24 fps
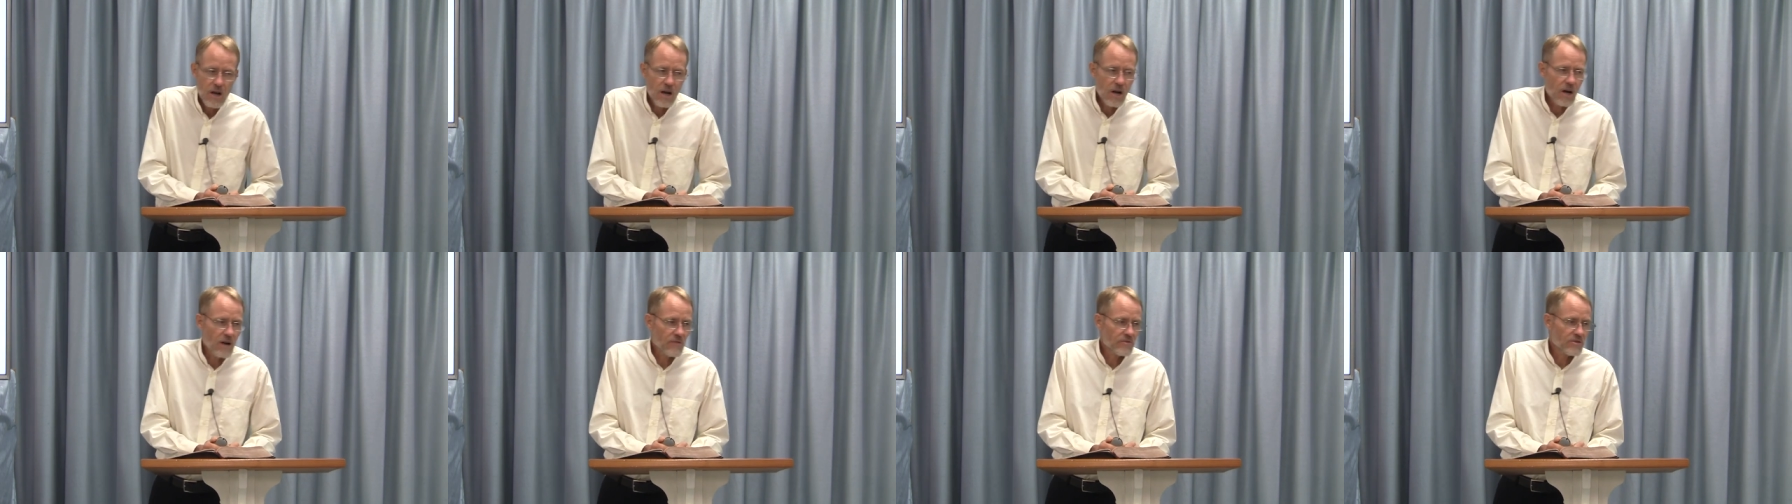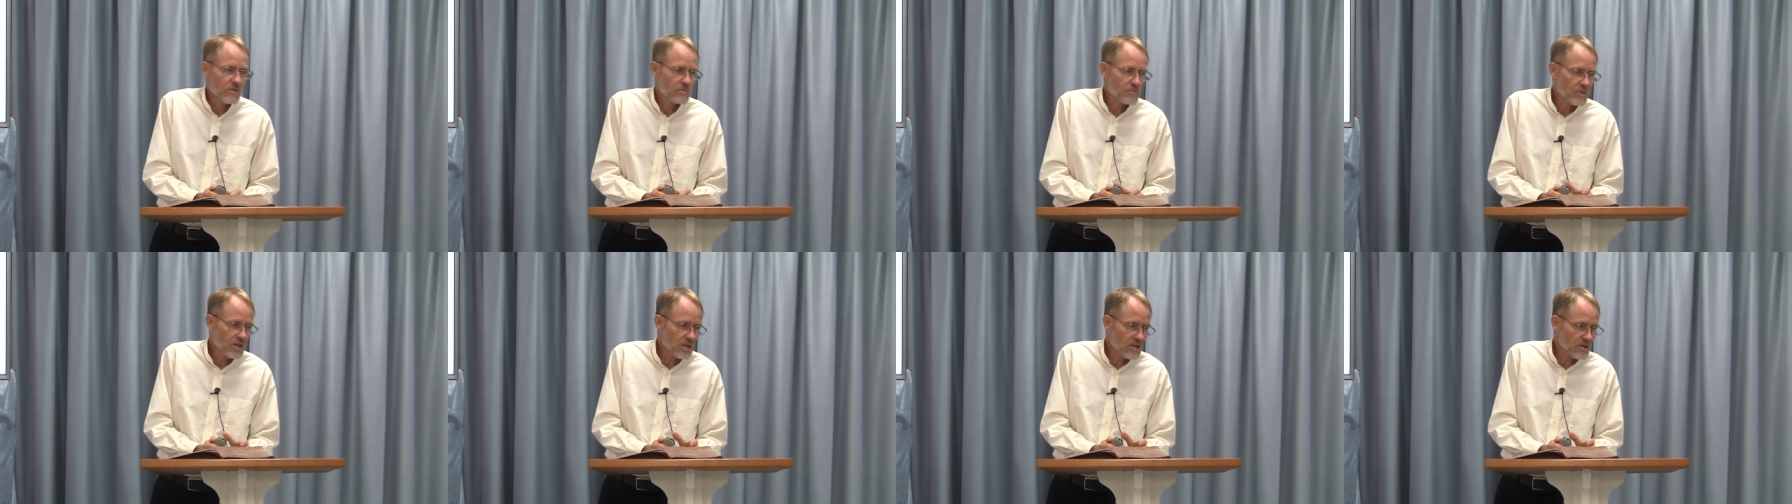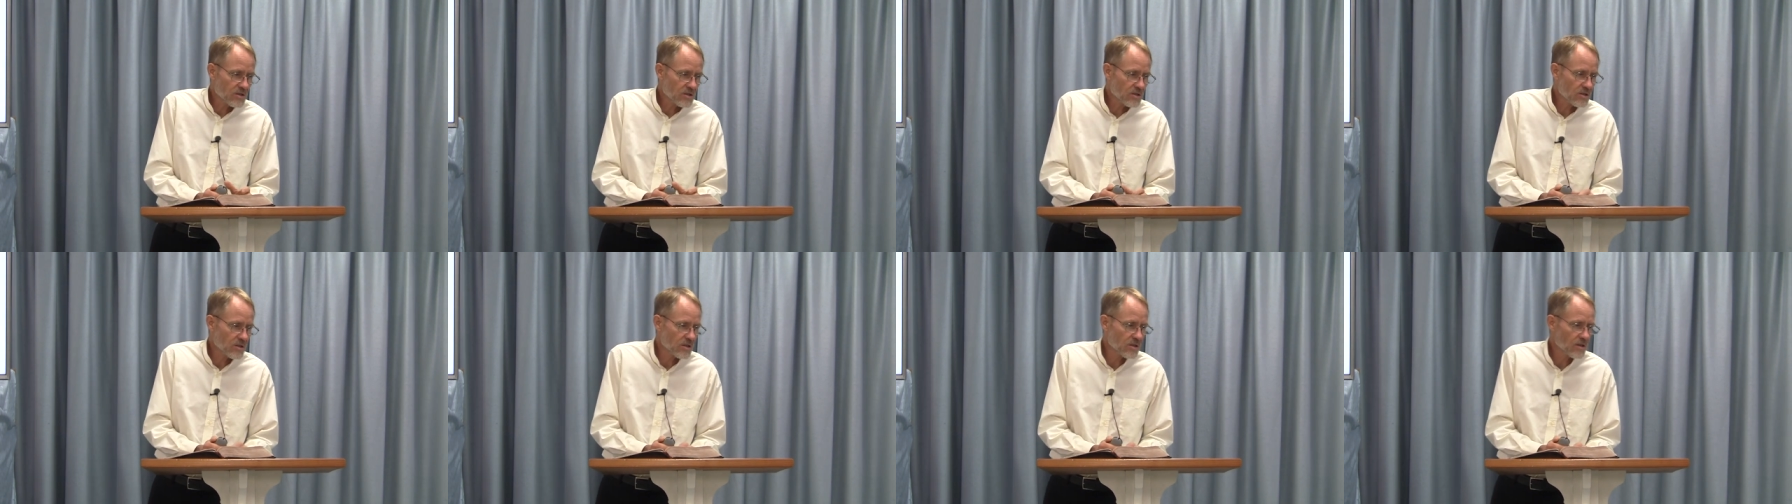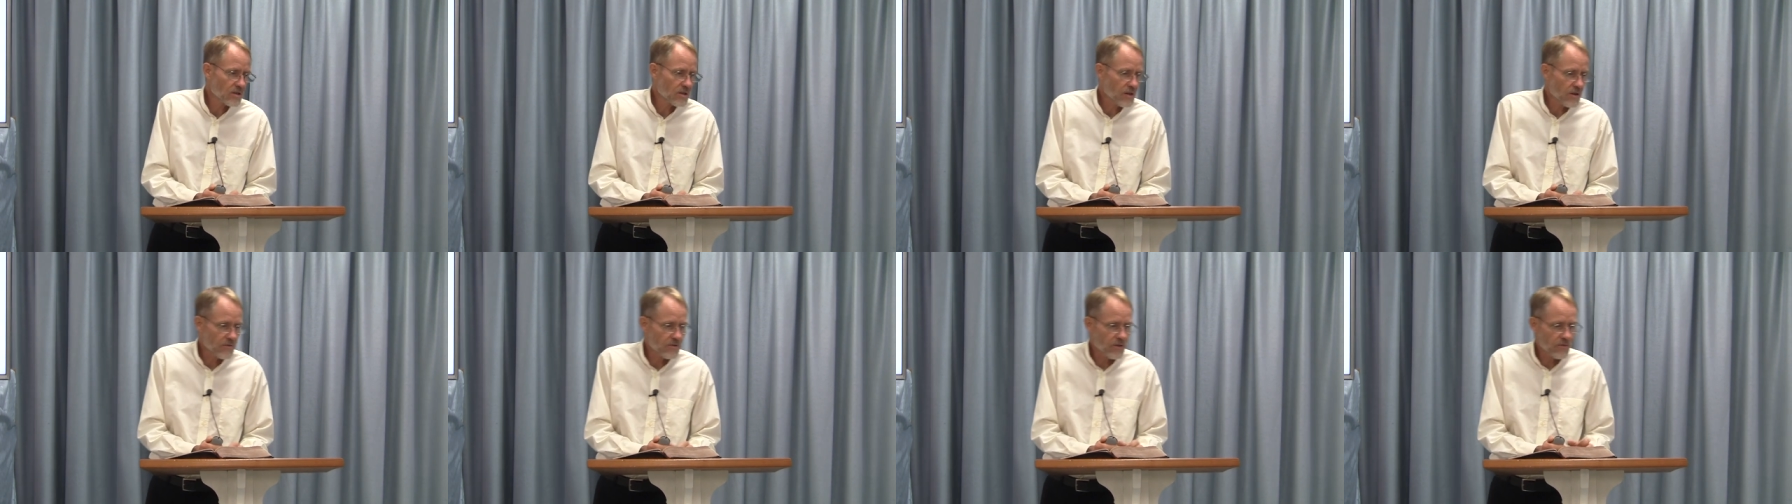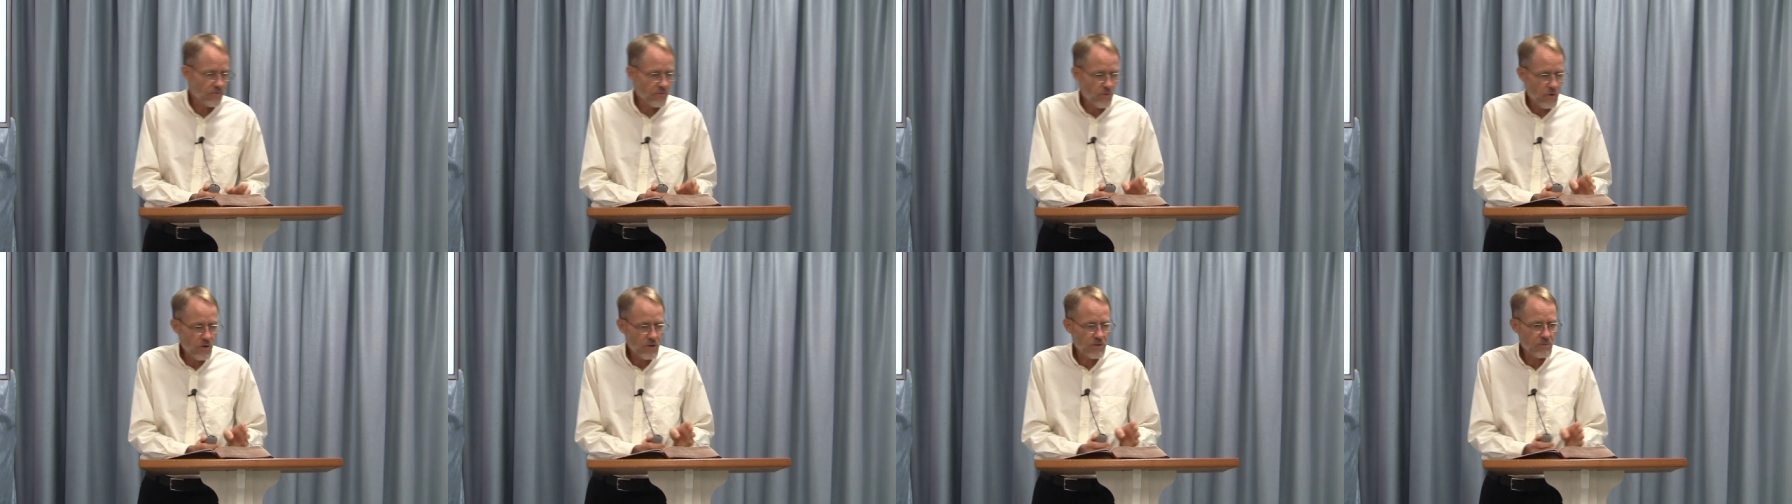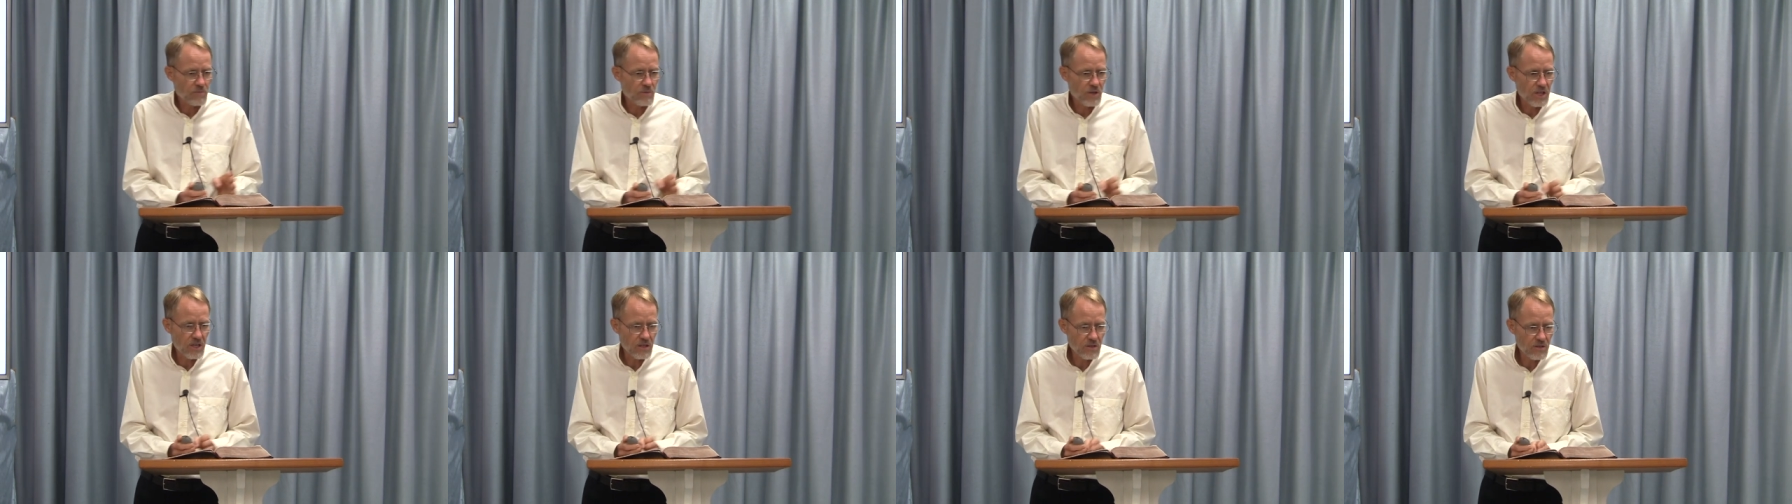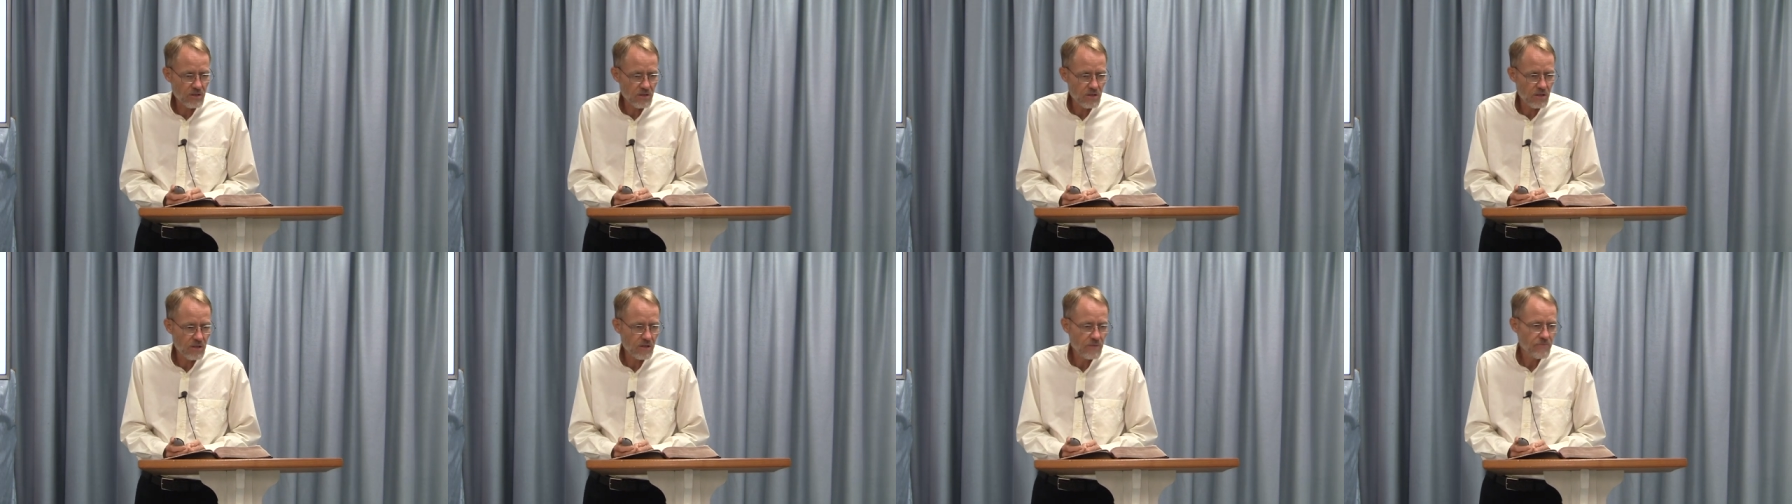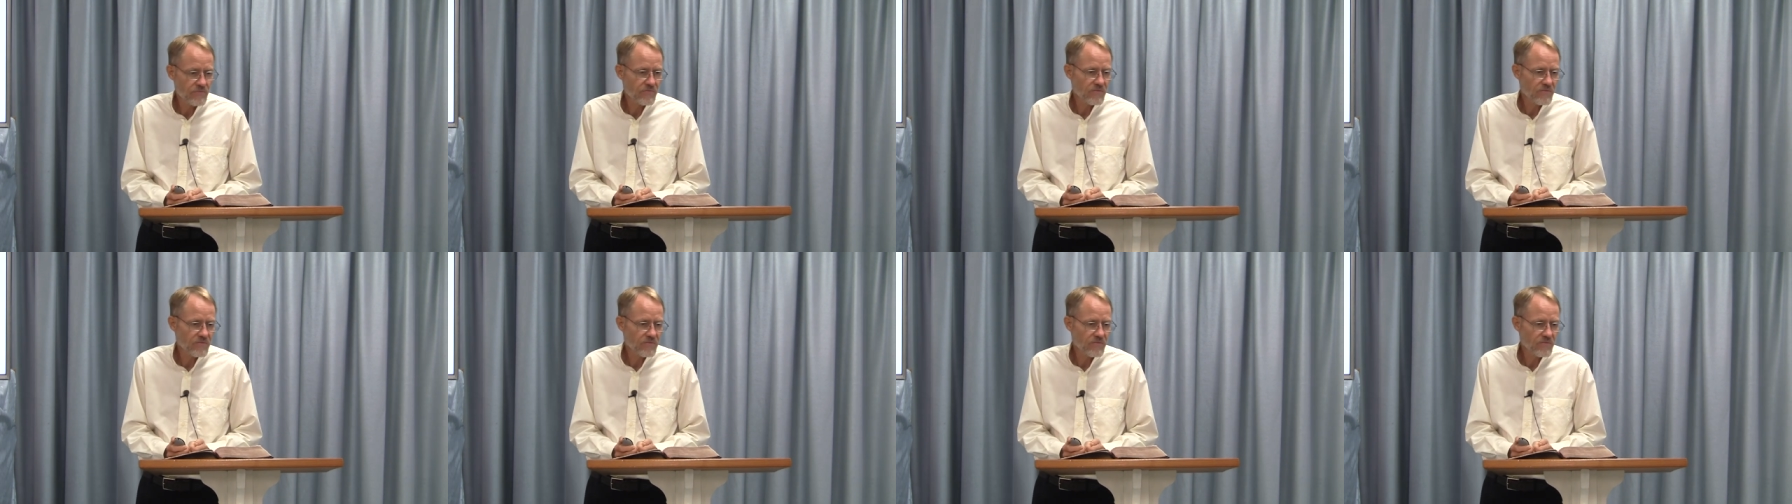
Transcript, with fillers: of the beast, of the fourth beast